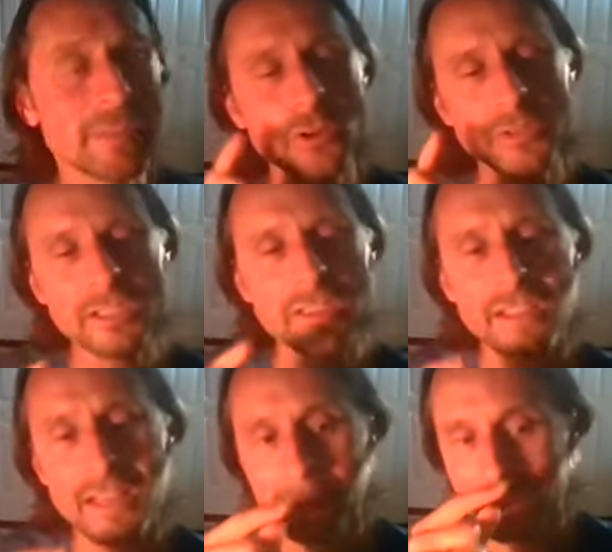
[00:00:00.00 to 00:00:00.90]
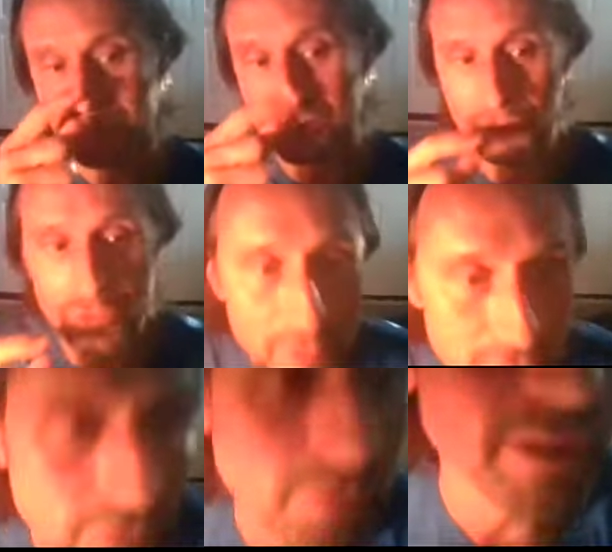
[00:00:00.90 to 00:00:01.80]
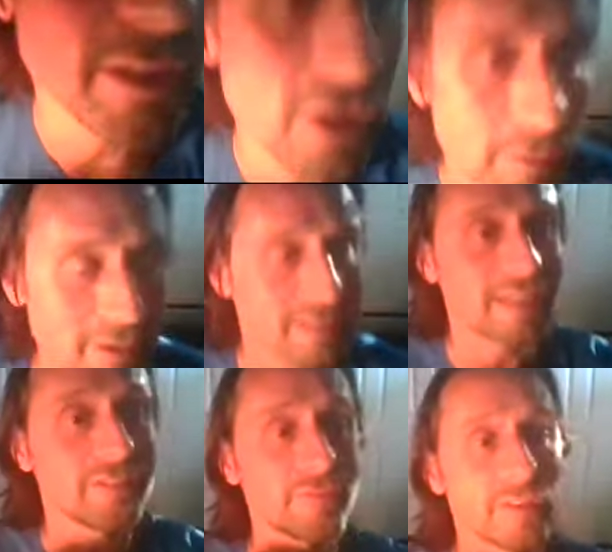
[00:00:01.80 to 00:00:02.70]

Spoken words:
The only thing I'd be concerned with you on the arm is if